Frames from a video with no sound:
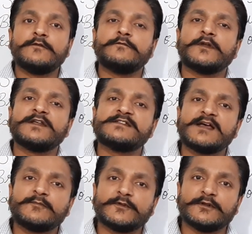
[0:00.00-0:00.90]
For
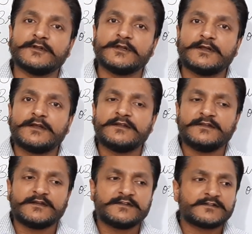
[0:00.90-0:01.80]
example,
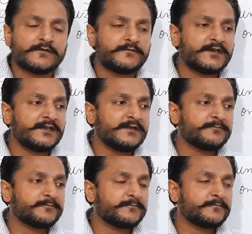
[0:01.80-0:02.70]
there is a
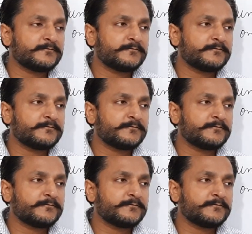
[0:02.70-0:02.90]
very